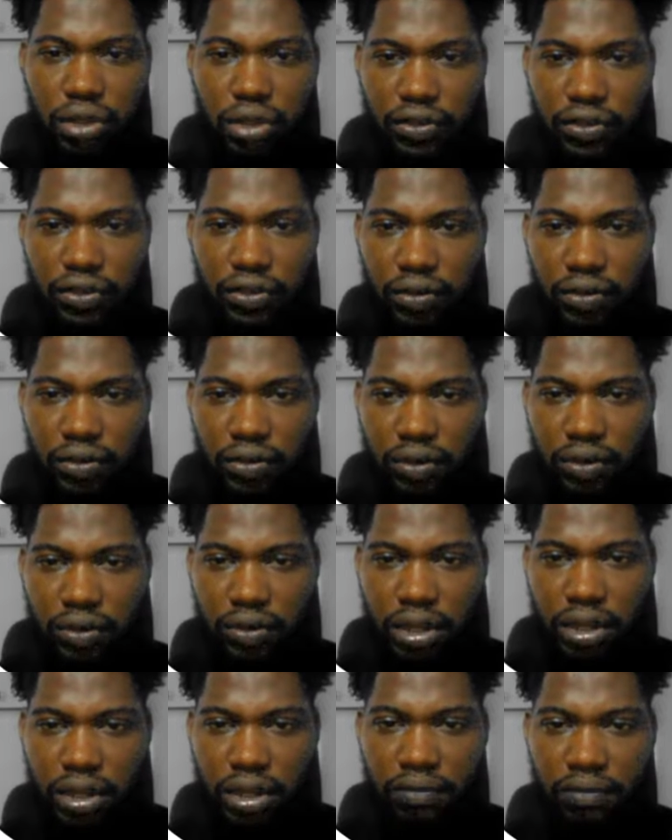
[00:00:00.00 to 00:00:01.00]
down. So
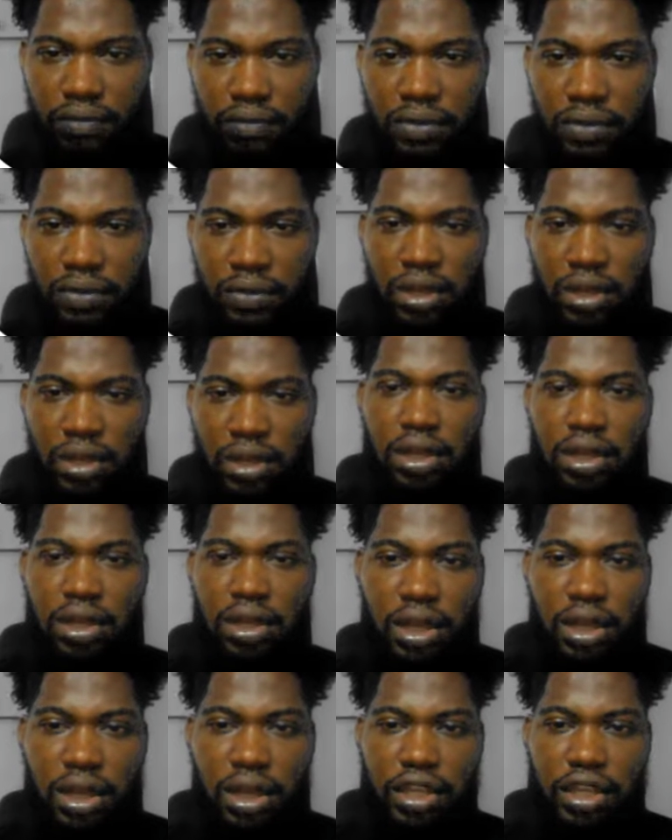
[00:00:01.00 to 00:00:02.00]

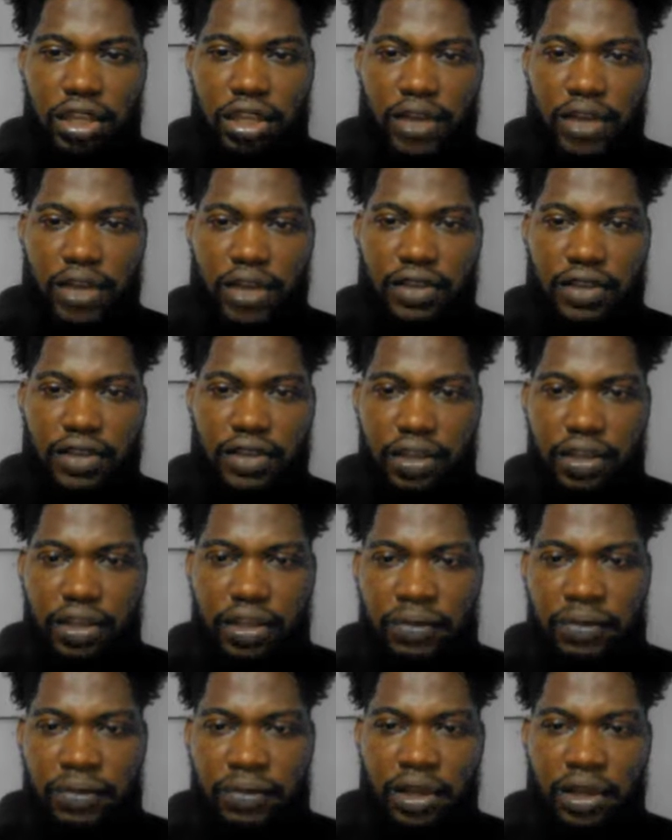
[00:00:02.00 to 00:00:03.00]
yeah, I change my
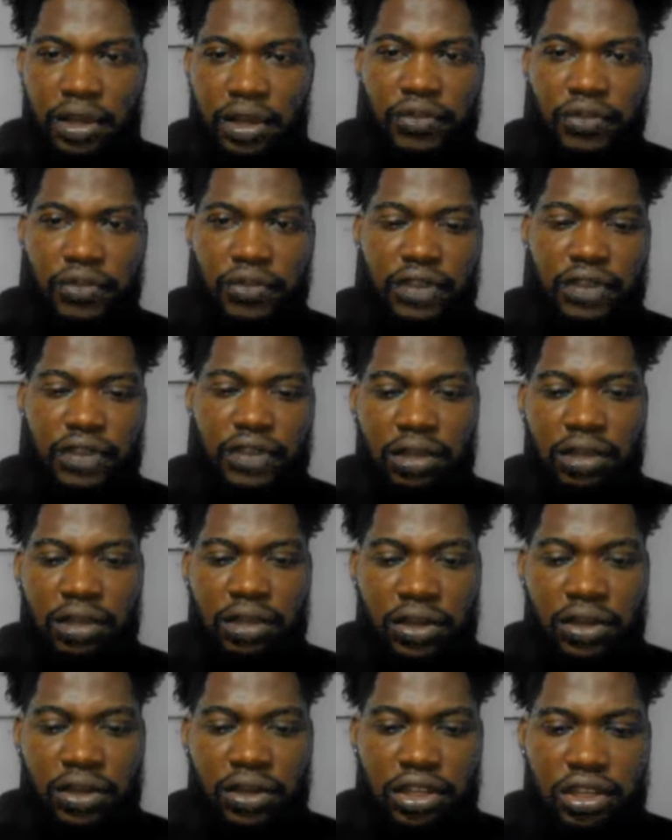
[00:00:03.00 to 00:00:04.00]
username.
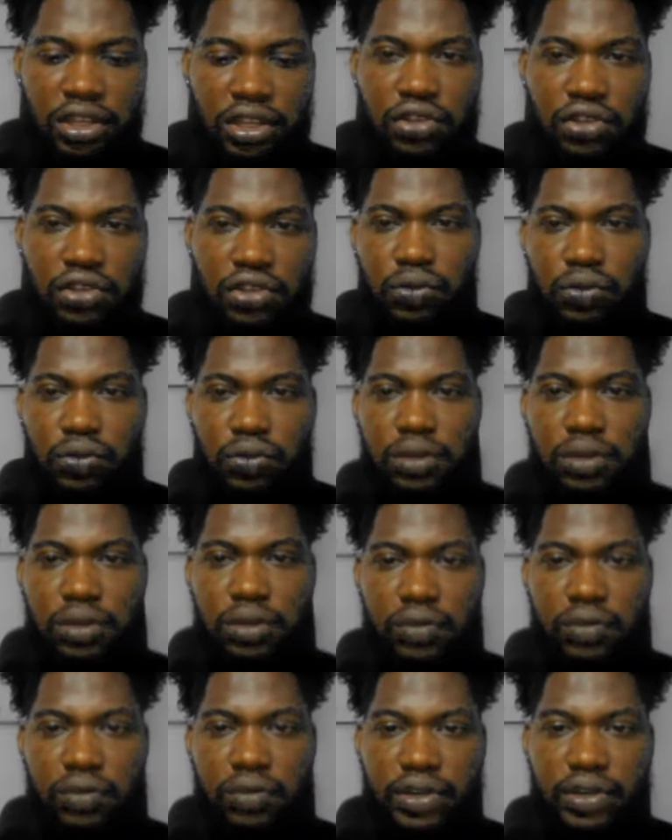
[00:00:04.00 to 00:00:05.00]
You can change it to what
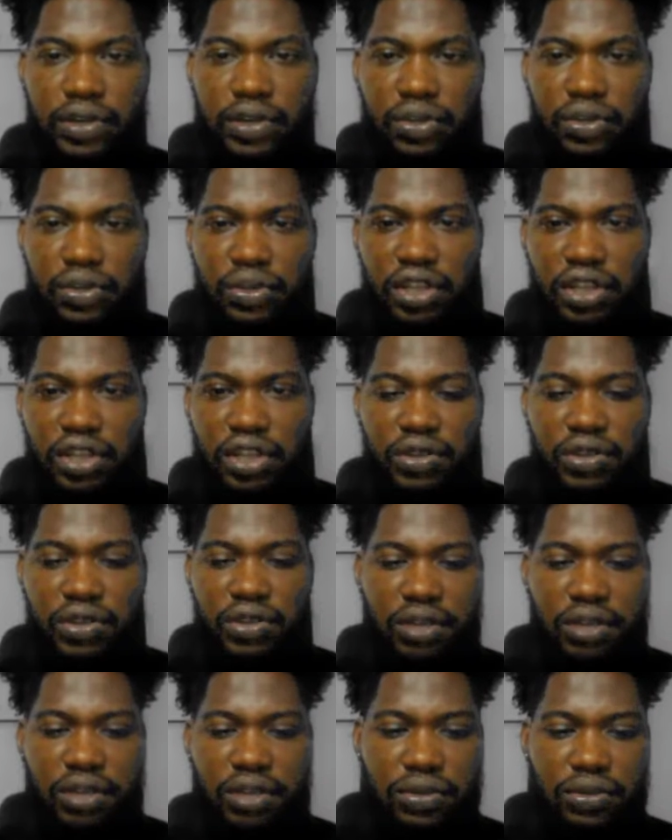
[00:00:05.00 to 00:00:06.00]
I want to change my
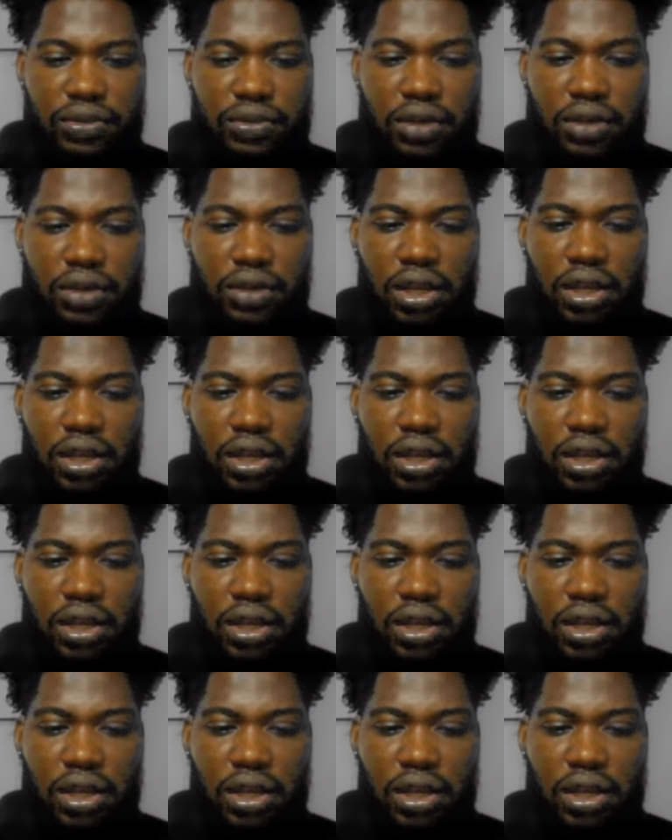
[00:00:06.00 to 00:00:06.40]
username to.